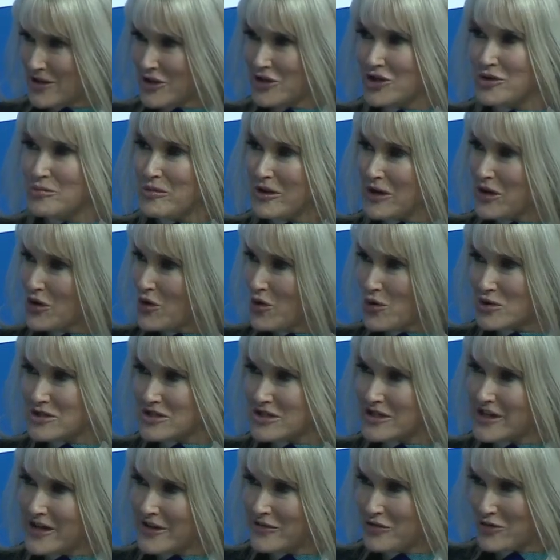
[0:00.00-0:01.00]
Are you being
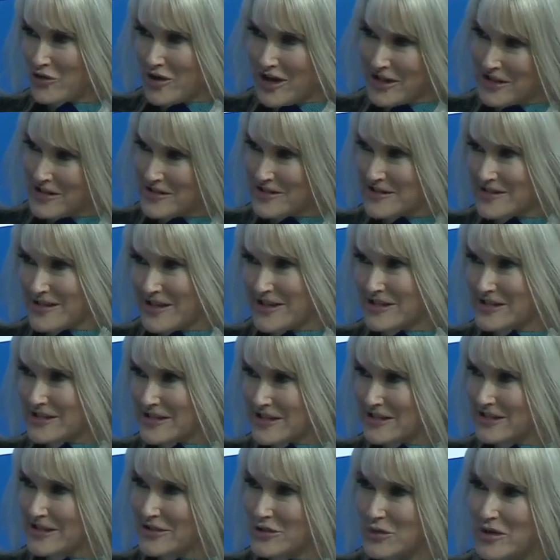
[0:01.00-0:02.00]
courted left, right, and
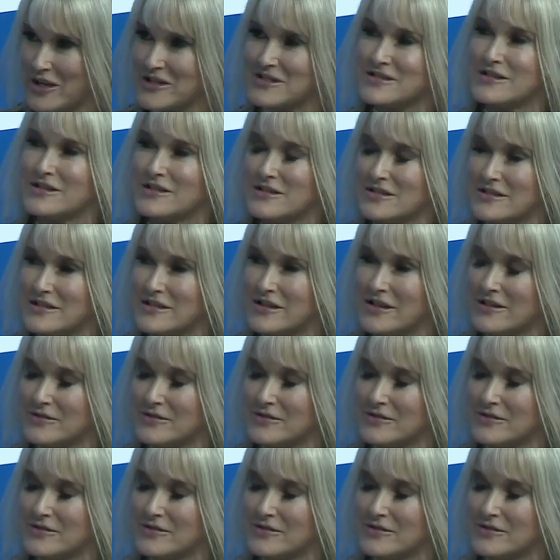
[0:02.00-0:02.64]
center, Your Excellency?